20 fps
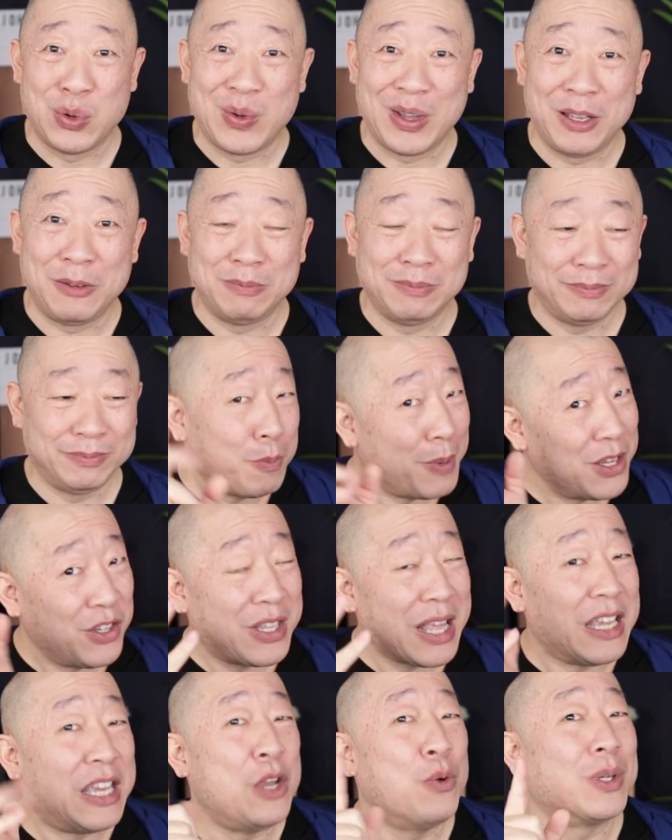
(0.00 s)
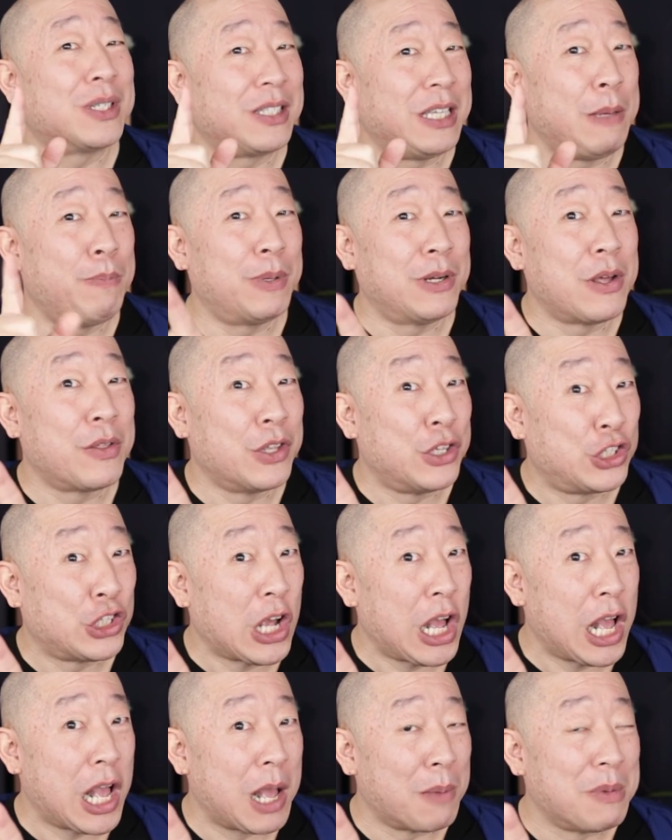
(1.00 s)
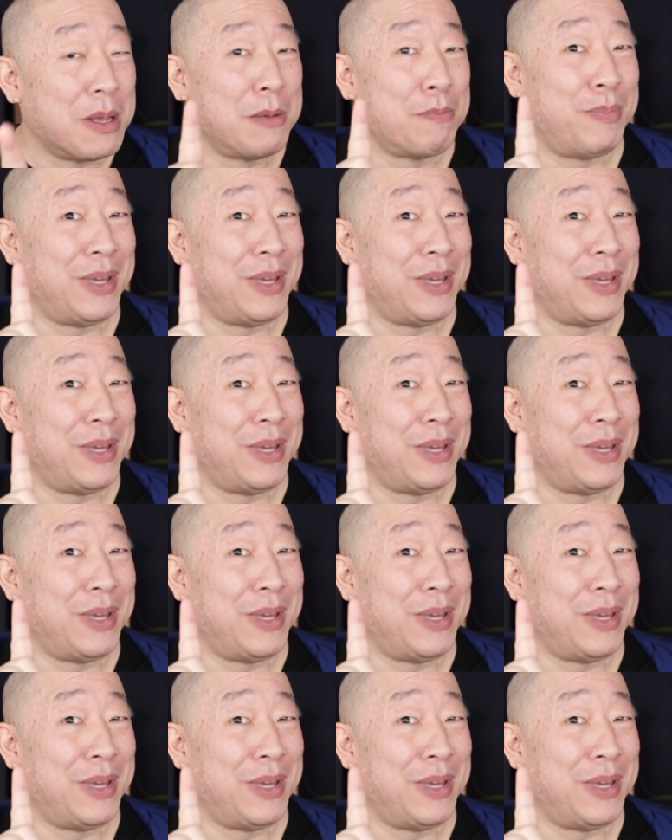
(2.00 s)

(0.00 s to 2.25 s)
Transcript: doing, which means that he was sleeping on the job,